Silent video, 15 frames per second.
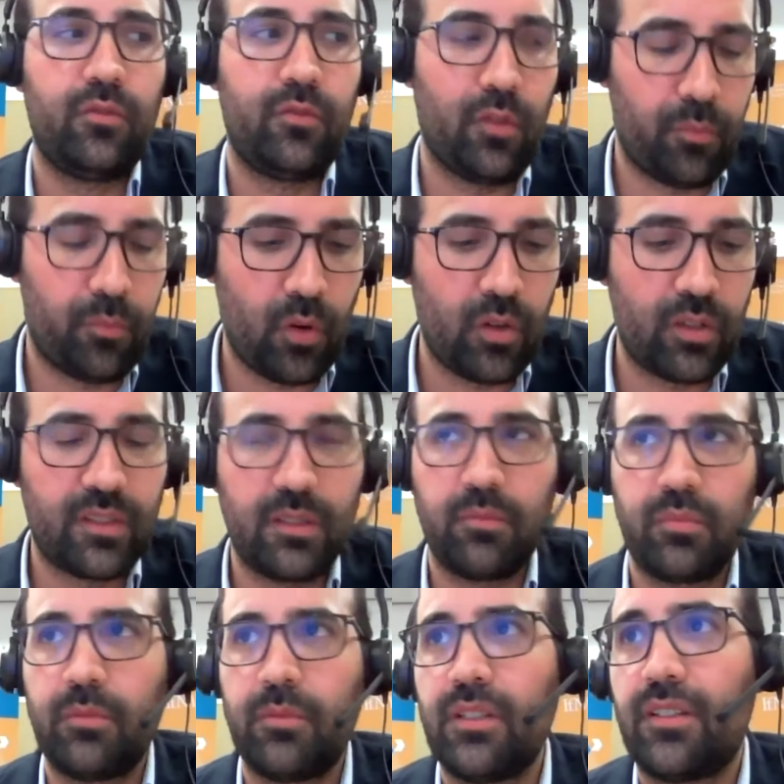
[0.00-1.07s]
for policy
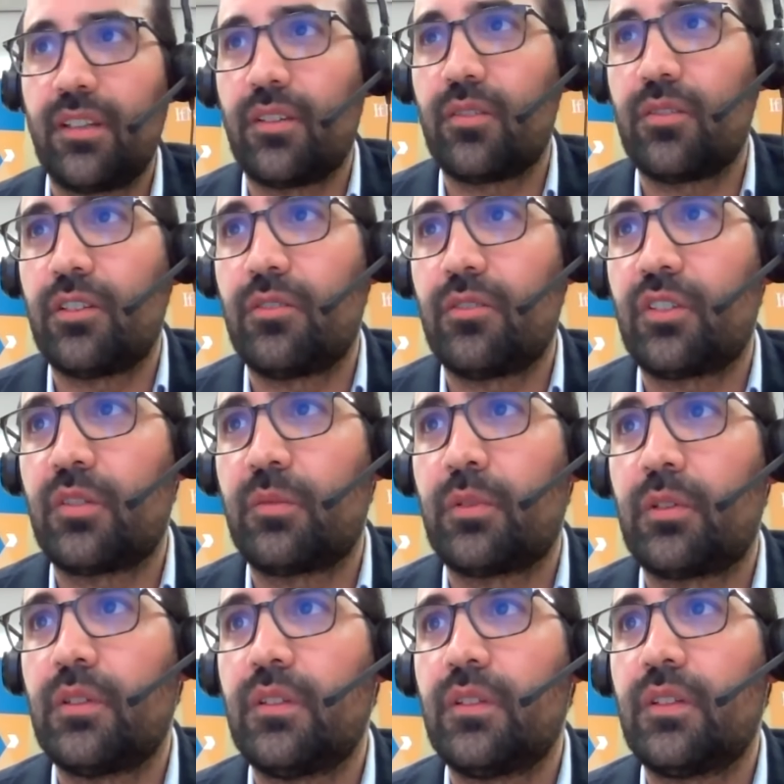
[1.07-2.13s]
implementation in your
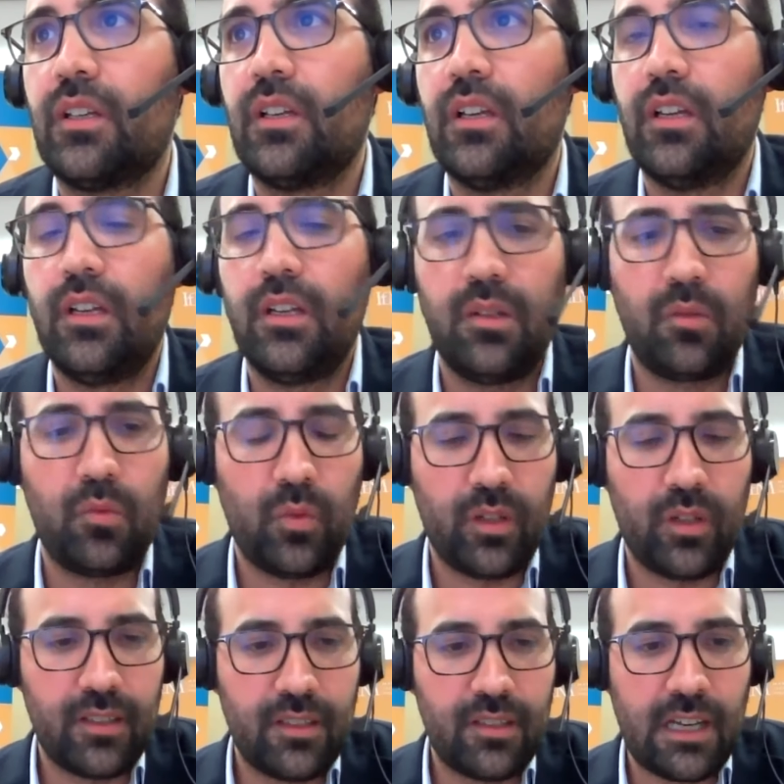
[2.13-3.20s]
experience. What
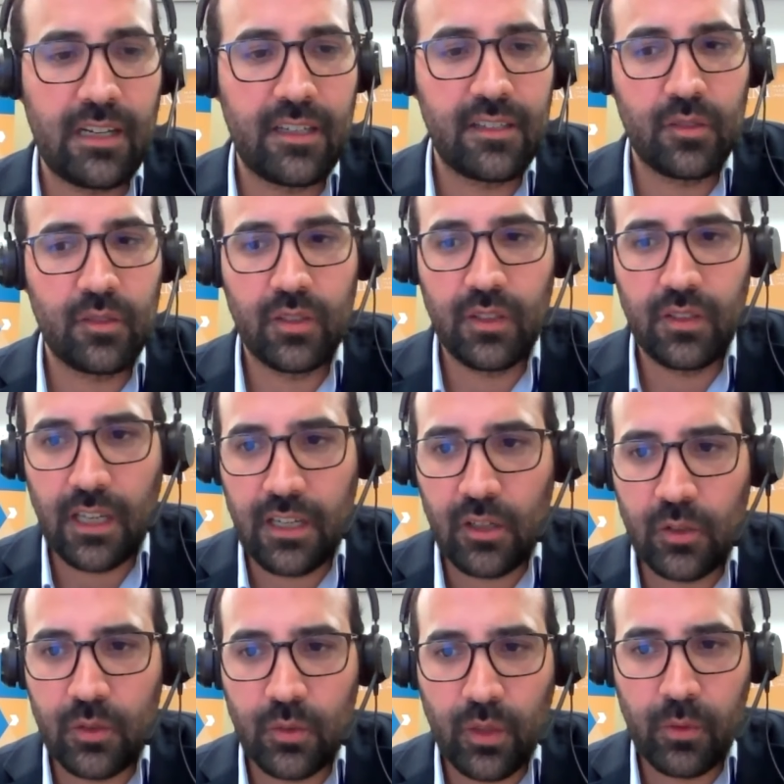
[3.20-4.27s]
are the challenges on this? And
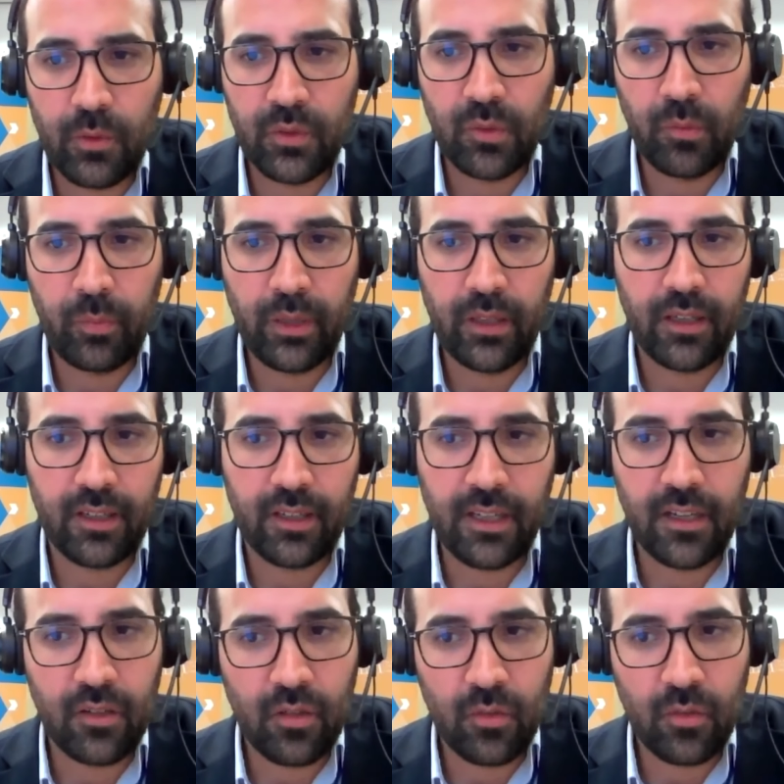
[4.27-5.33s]
also I want to pick
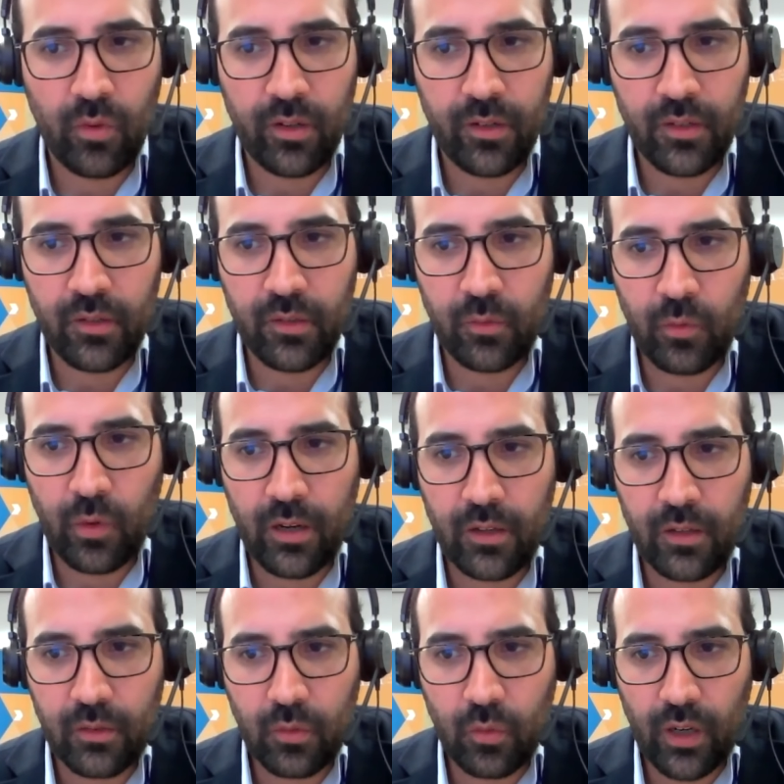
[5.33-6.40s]
again on one, on
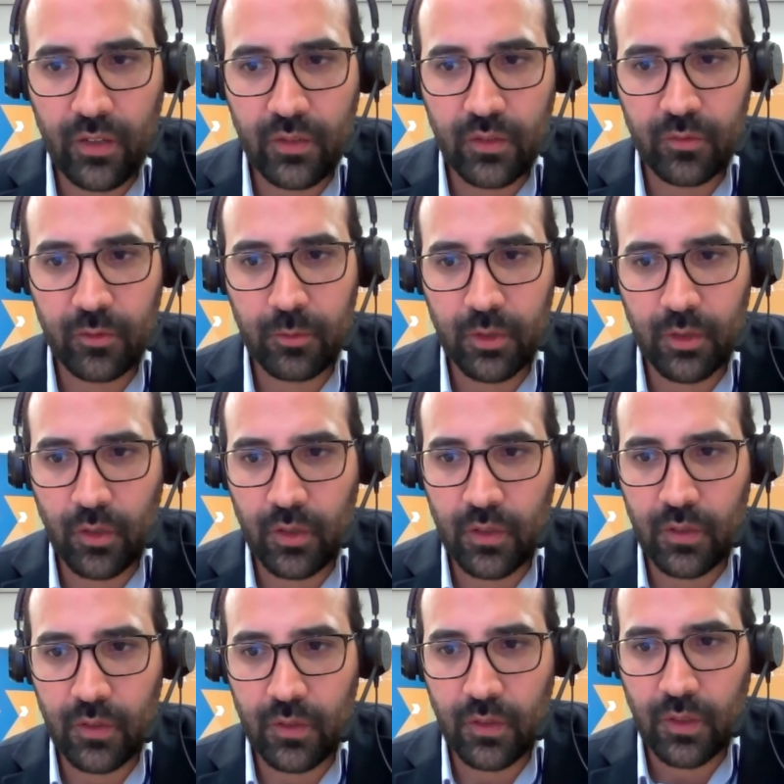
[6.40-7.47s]
one question from the
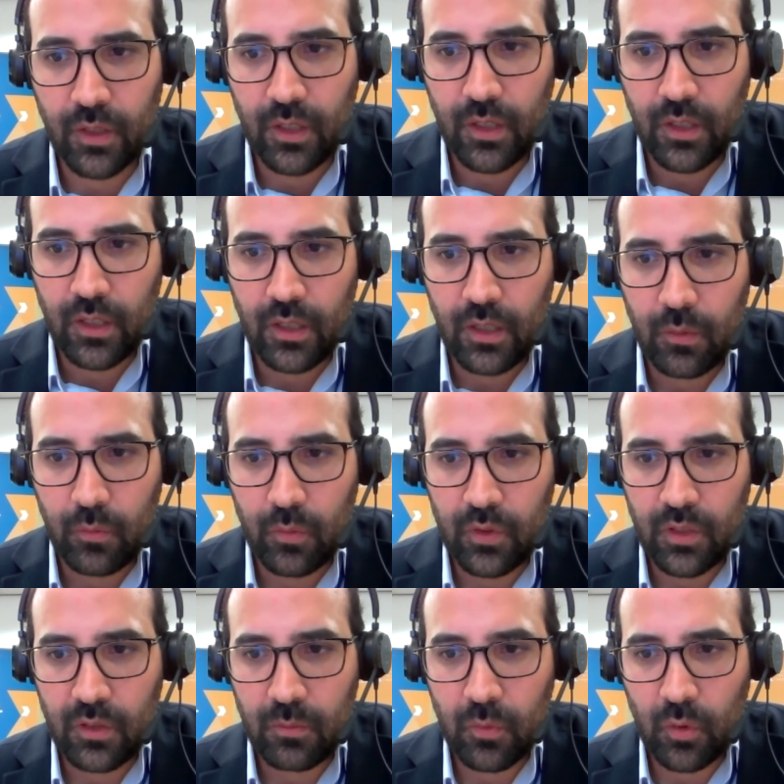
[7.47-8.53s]
audience
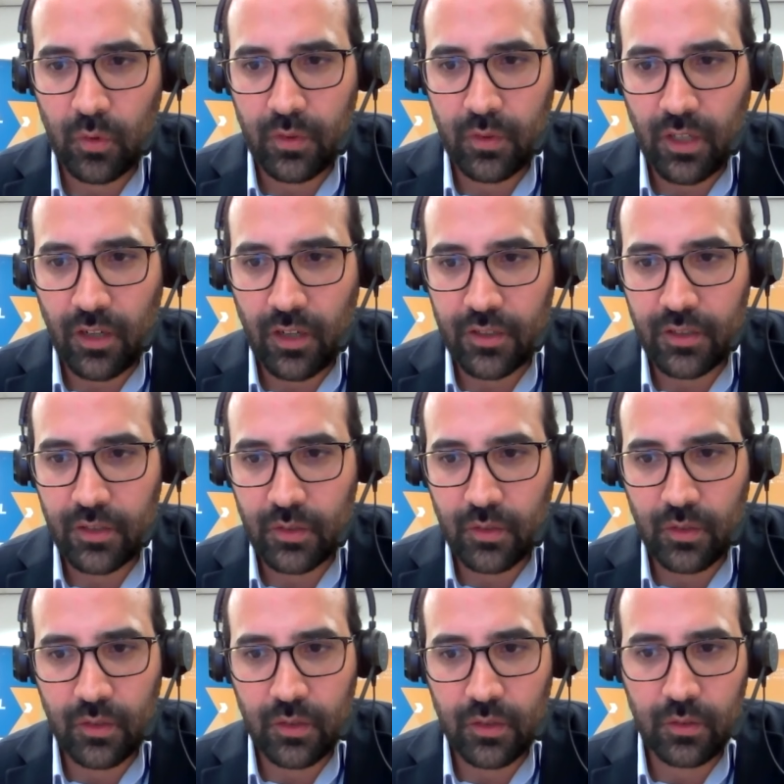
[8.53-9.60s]
which is more targeted
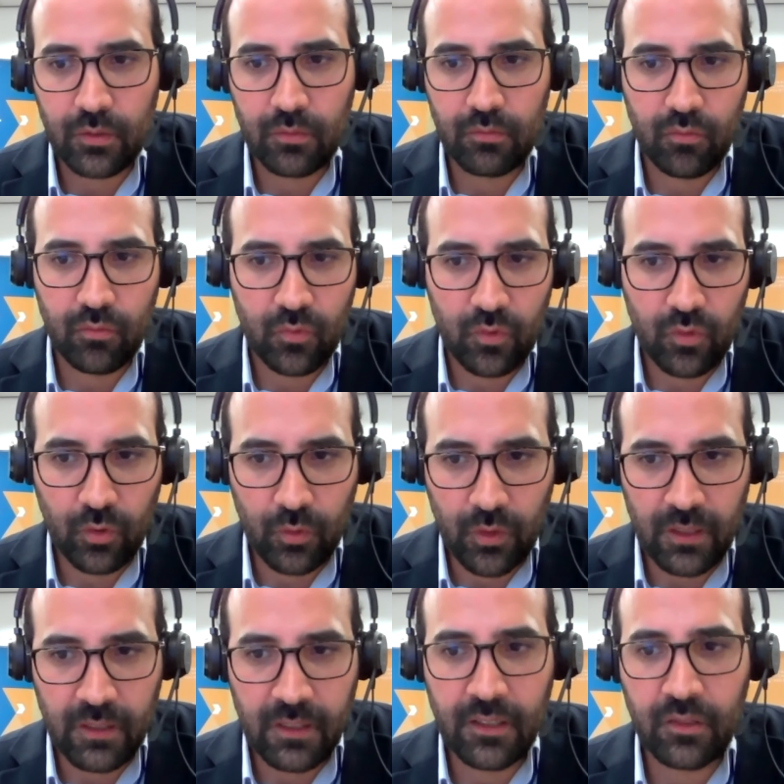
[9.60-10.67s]
uh, to
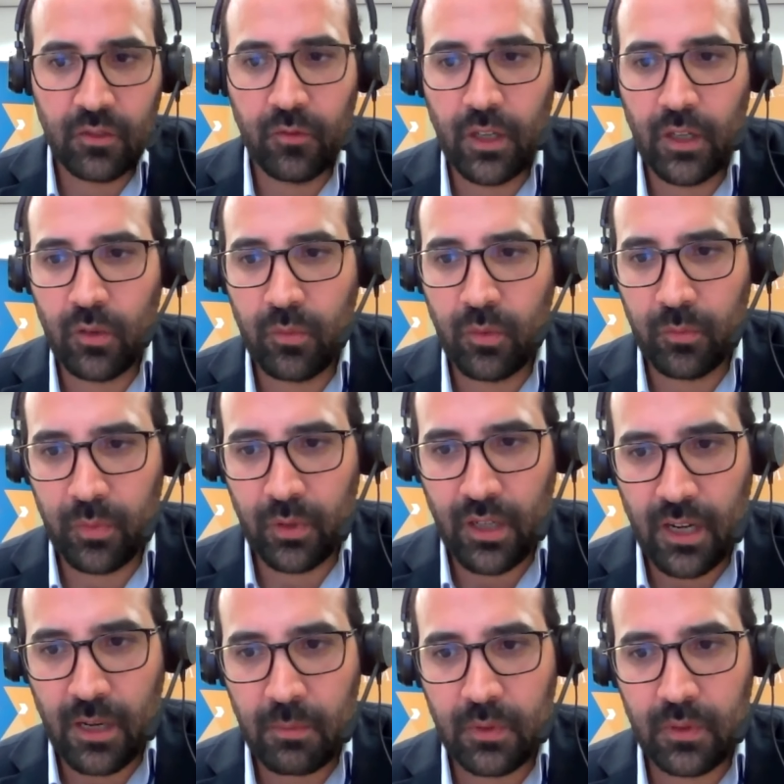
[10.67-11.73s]
Trinidad and Tobago, but
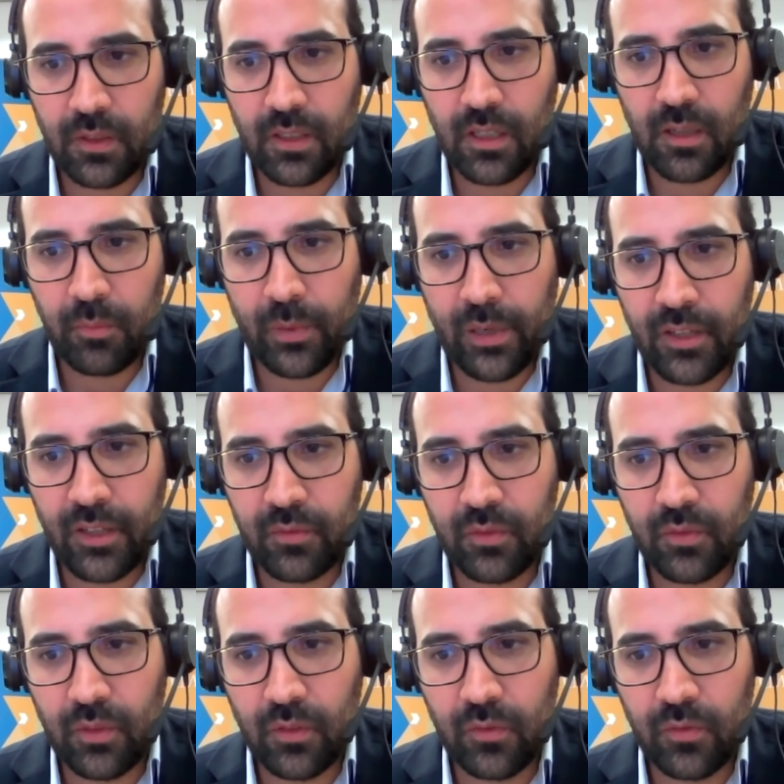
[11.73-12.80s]
perhaps uh, applies
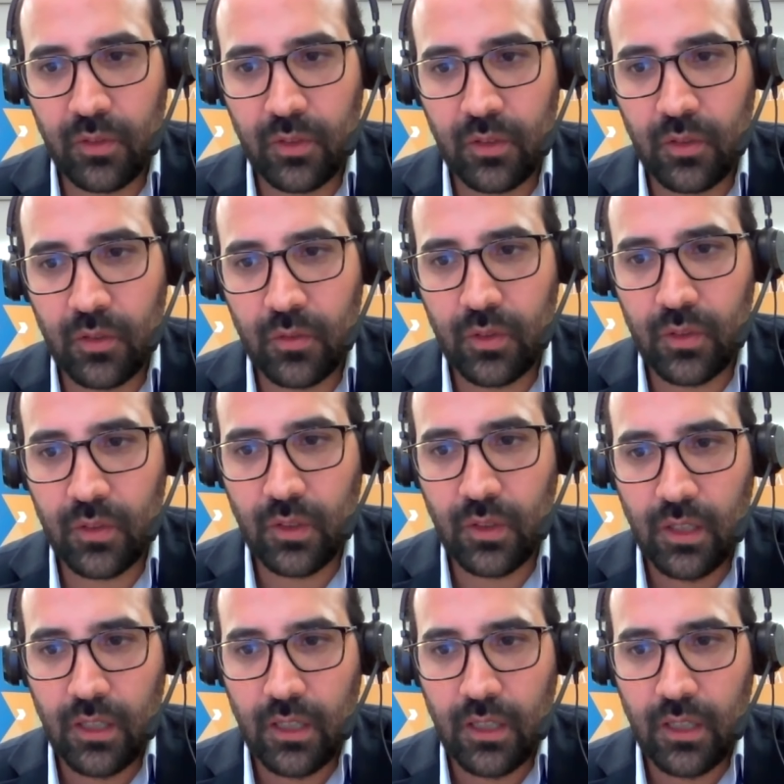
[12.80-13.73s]
to different countries,